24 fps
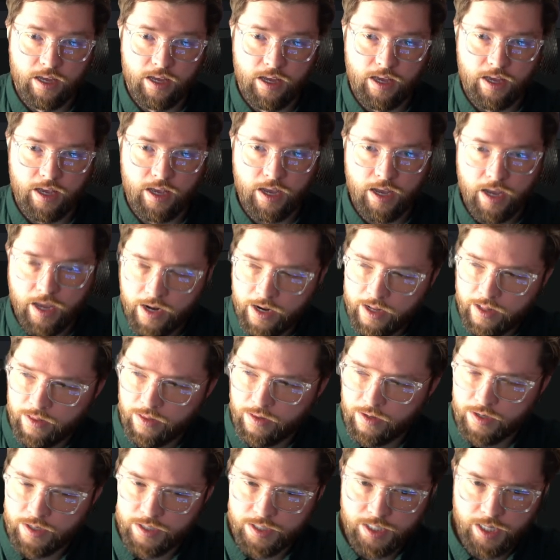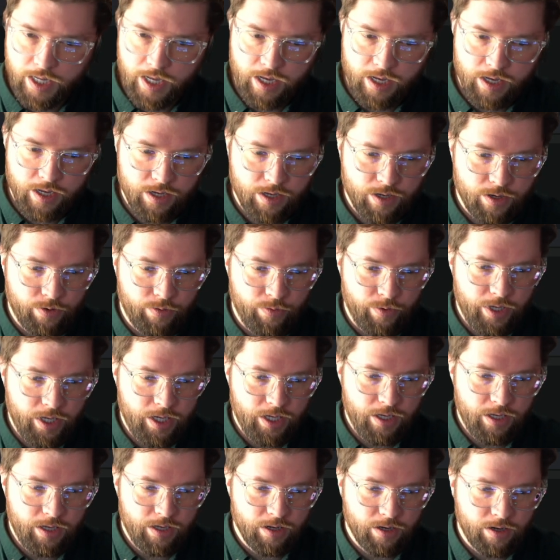and it looks like
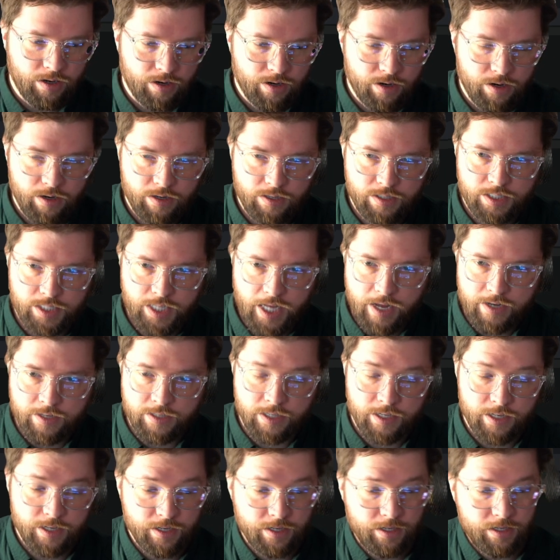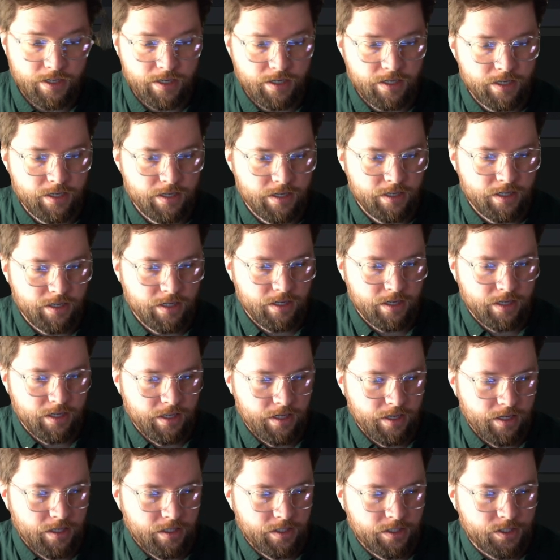we are set.
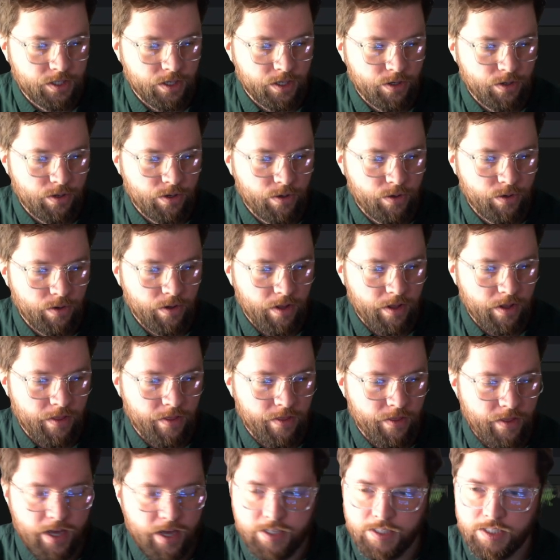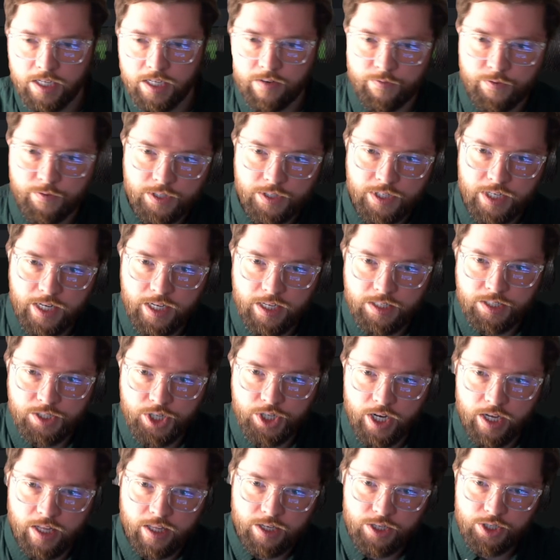So that's it for today's
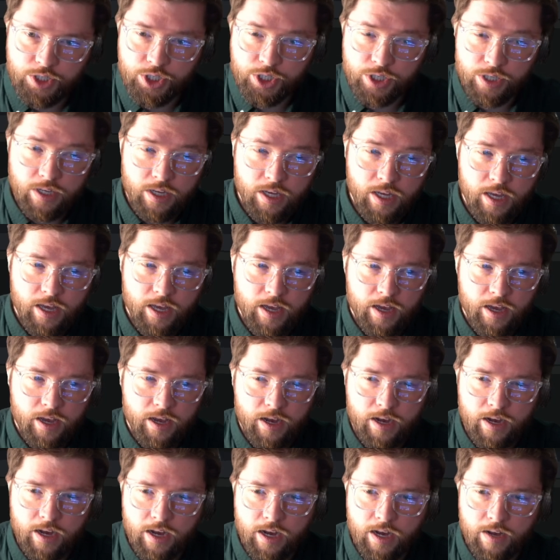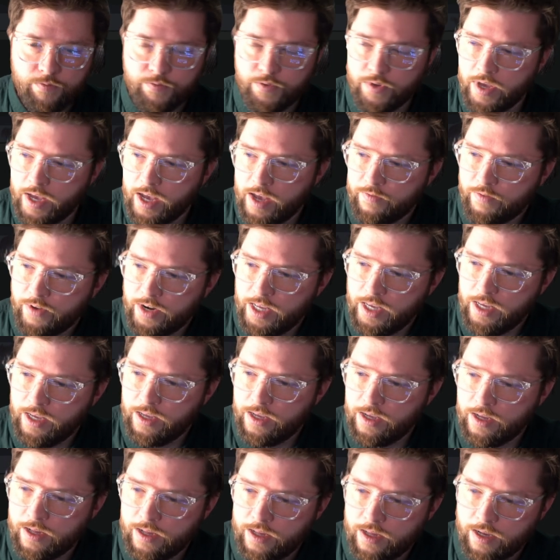challenge. If you have
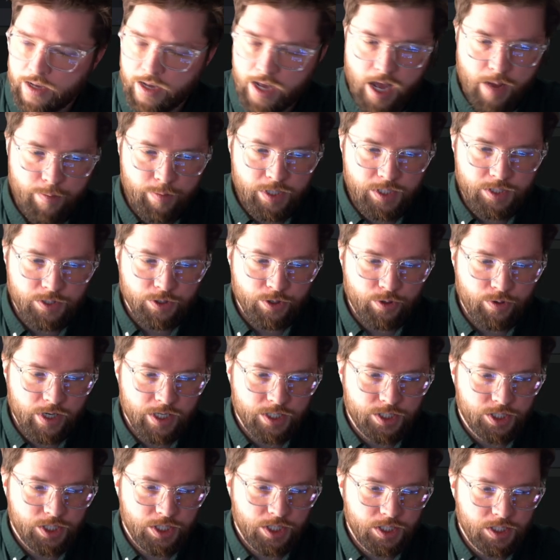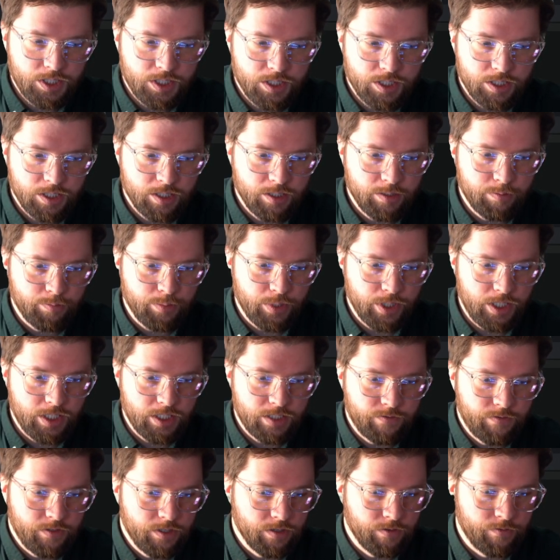any comments or questions, please
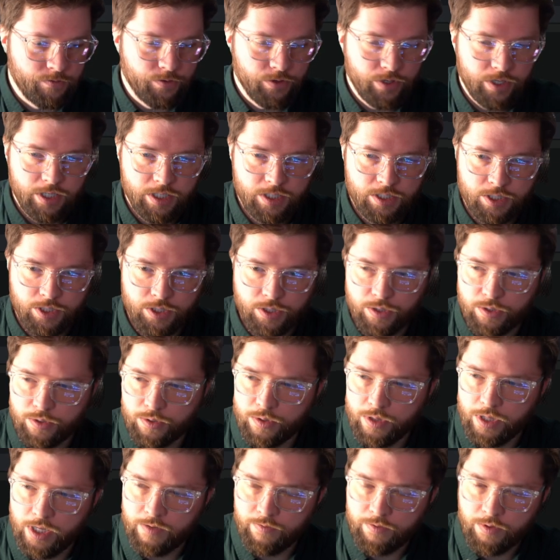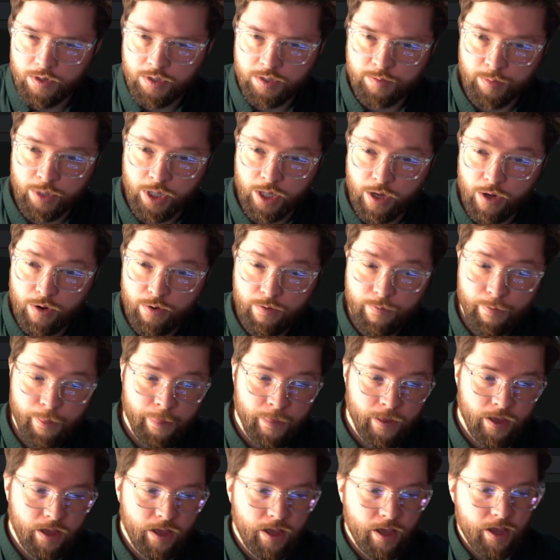feel free to leave those below,
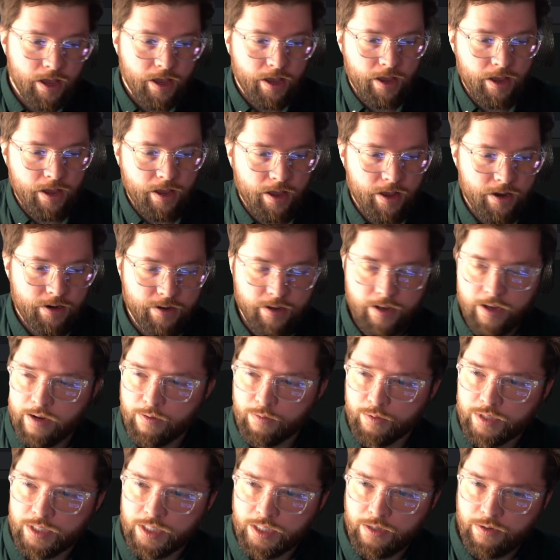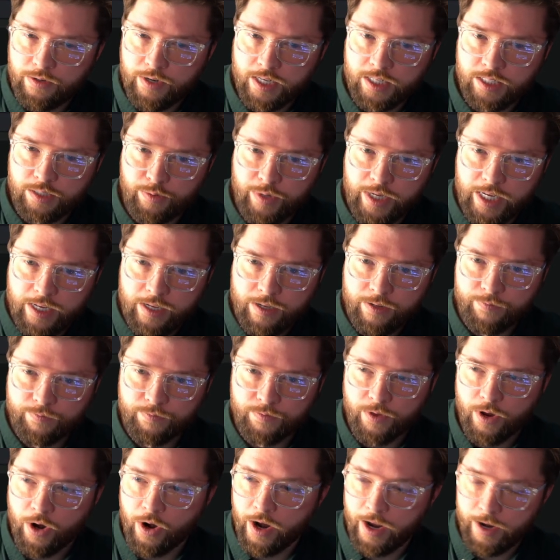and I will see you next week.
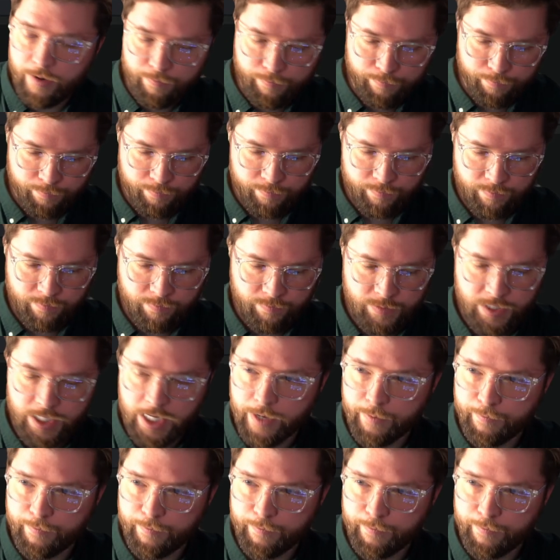All right, see ya.